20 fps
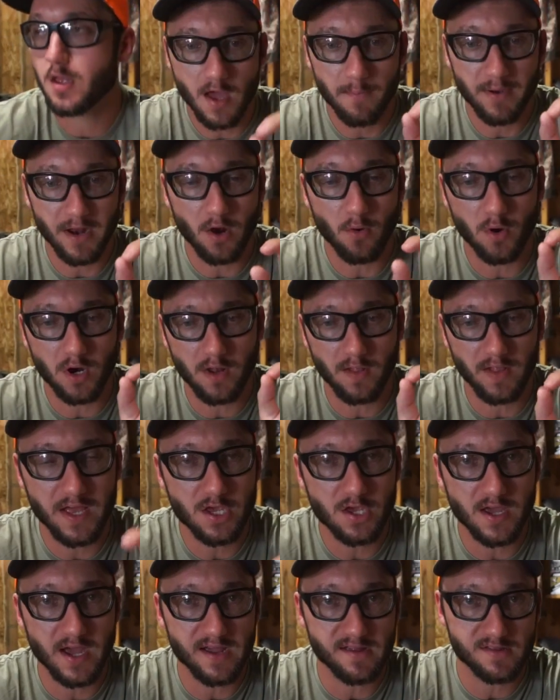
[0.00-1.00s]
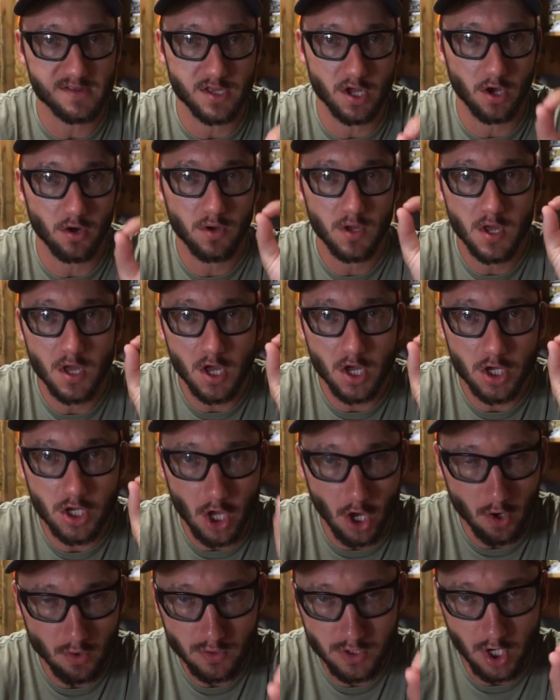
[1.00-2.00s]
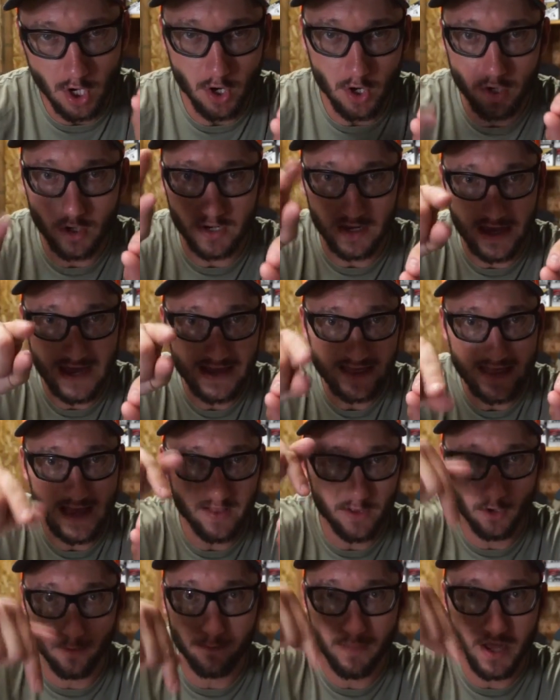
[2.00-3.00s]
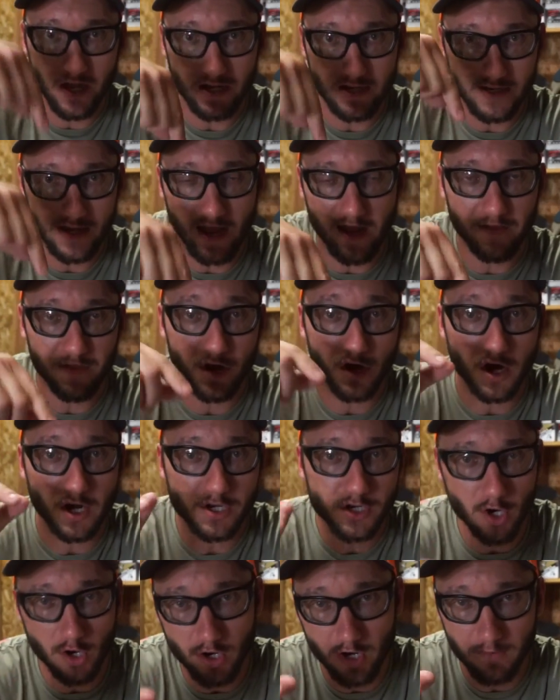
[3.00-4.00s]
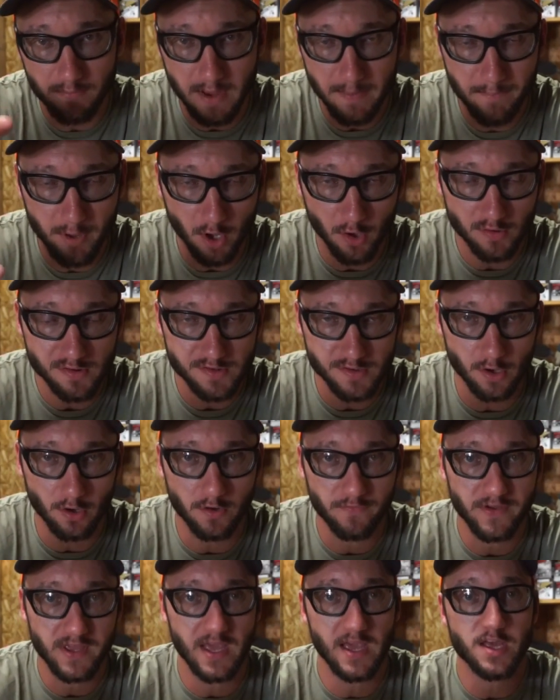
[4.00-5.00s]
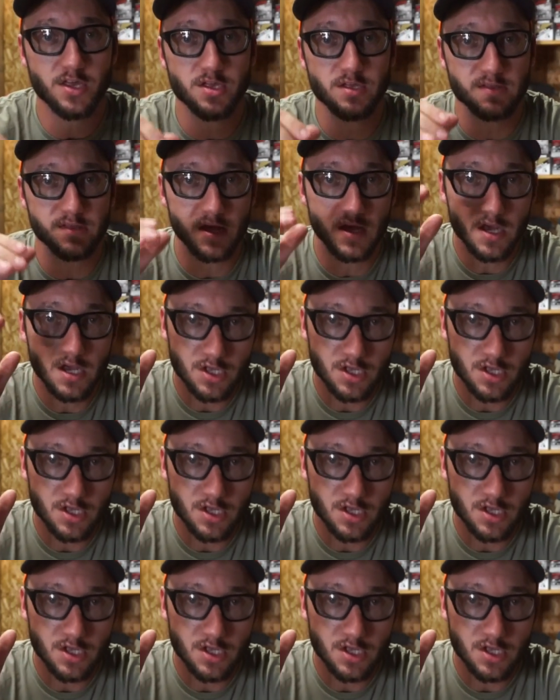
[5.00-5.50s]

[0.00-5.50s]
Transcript: But I want to you guys know, go turn, hit that little button down there and turn on my post notifications,